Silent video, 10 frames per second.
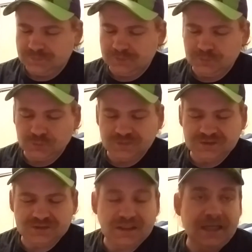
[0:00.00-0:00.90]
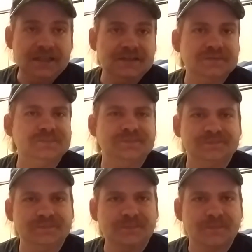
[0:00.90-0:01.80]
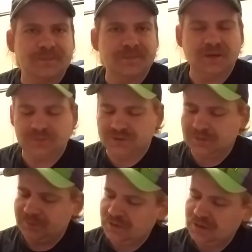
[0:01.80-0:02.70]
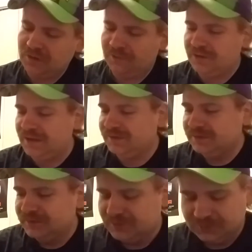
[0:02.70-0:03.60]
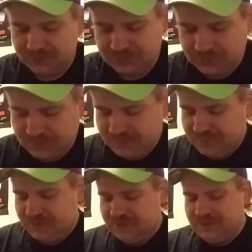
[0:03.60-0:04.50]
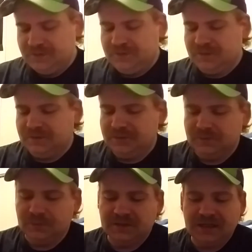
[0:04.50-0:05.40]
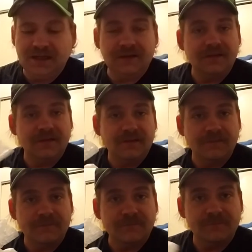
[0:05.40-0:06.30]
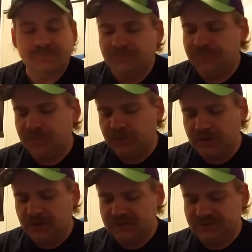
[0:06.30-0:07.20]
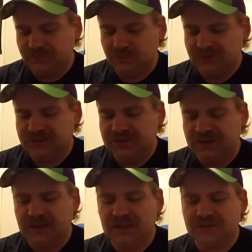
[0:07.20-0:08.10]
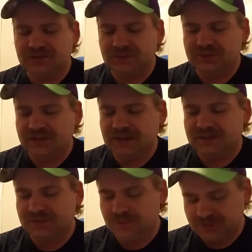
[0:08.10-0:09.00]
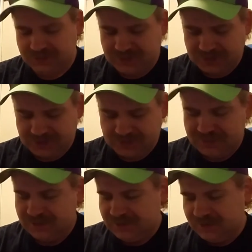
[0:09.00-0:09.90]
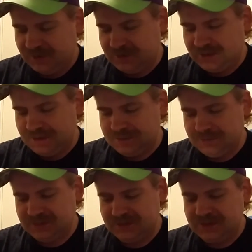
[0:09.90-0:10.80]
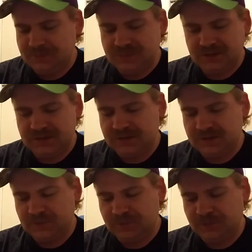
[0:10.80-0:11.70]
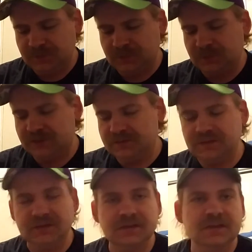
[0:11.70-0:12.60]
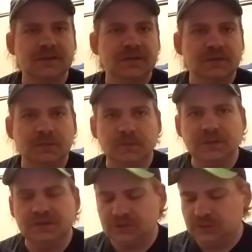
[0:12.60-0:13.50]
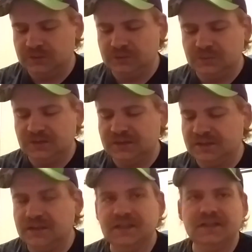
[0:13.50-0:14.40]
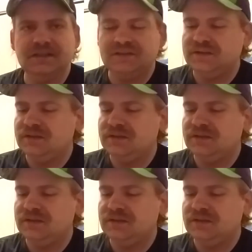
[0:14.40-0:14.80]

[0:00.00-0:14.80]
movies, Alan, thumbs up. All right, so we got four awesome movies here. I'll show you guys the ones that I got him to send me, and the first one we show you is